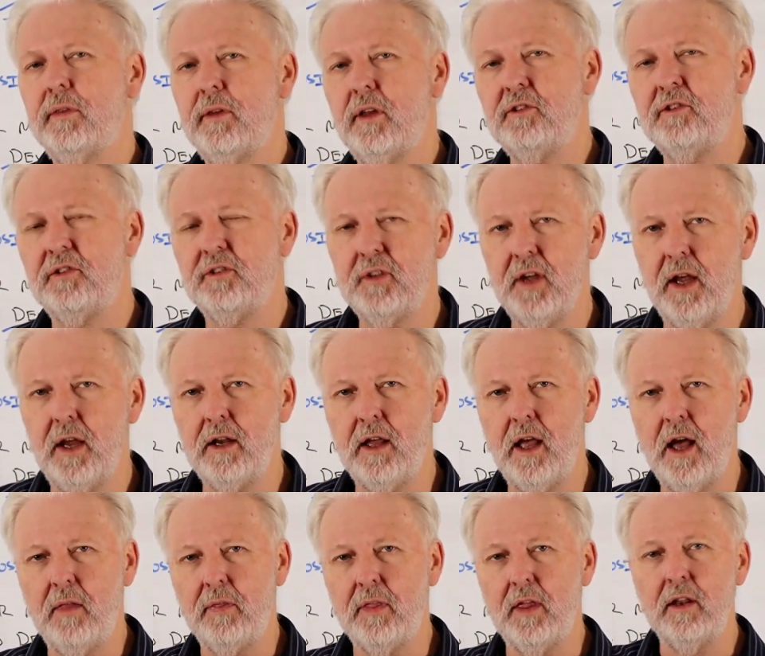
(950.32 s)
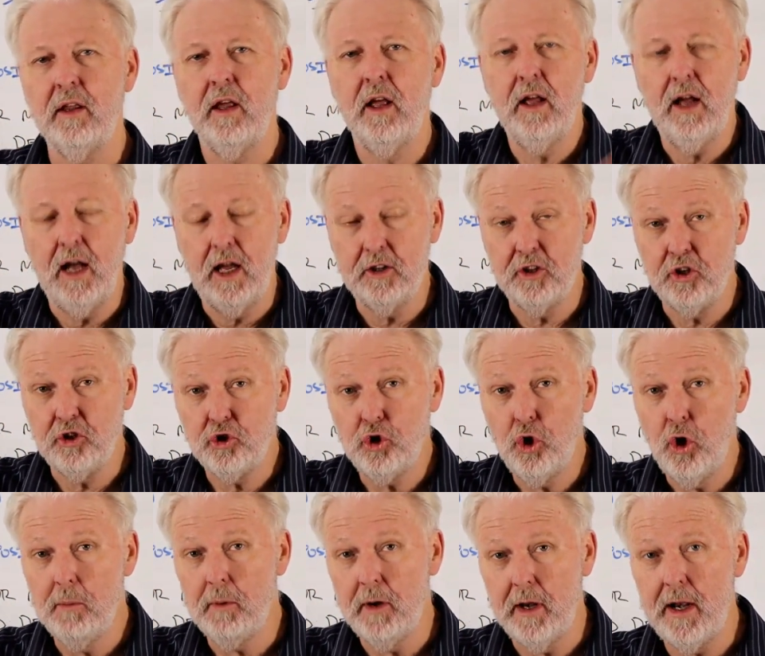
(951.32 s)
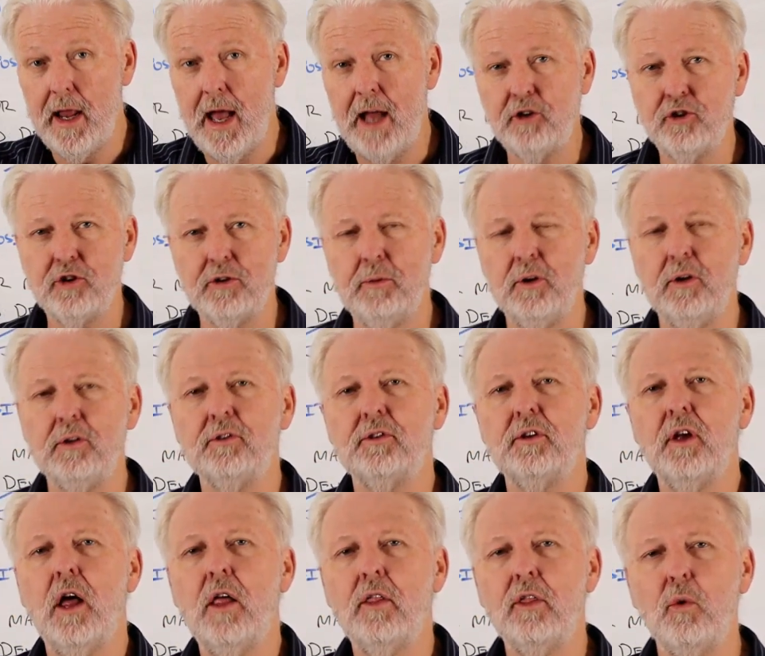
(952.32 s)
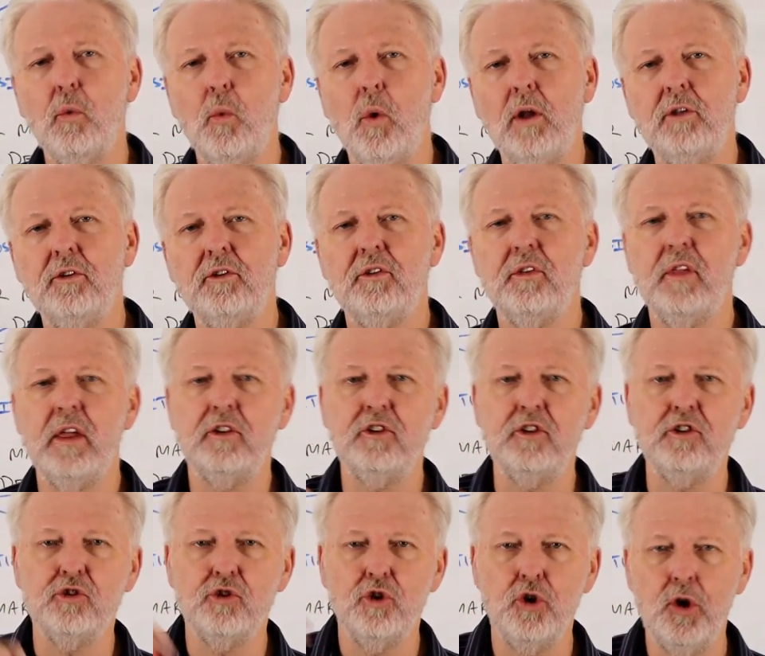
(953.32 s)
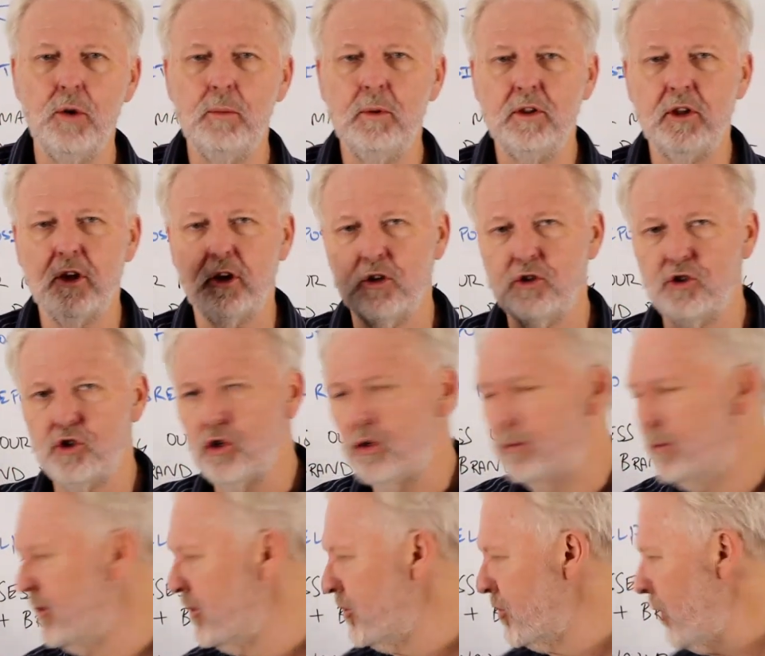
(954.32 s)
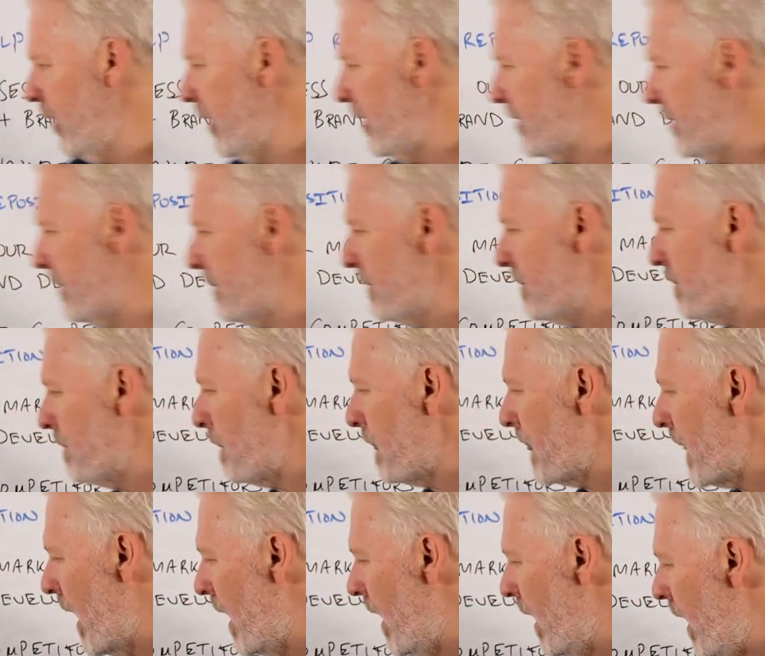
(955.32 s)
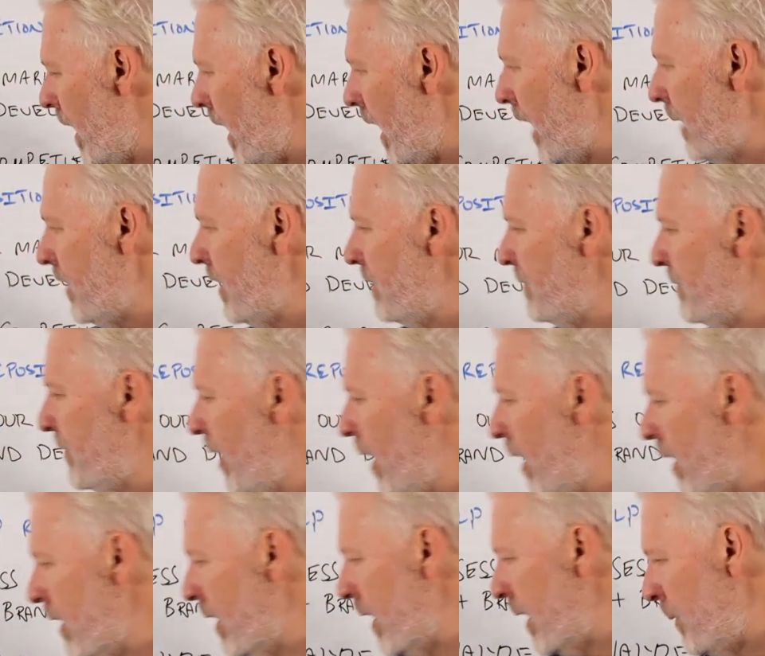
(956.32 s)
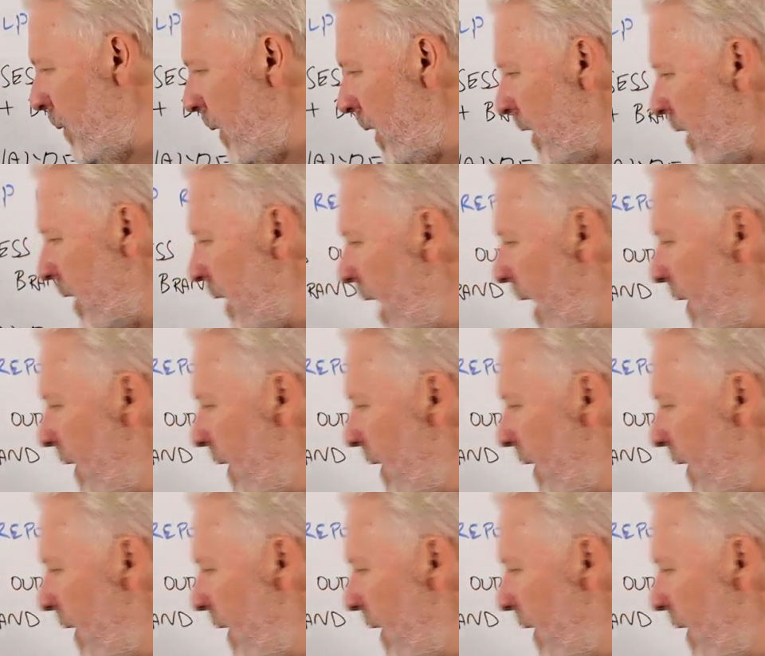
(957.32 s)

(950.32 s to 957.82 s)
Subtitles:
that stand out, that are determinant attributes, the ones that determine the consumer's choice. And then finally, we can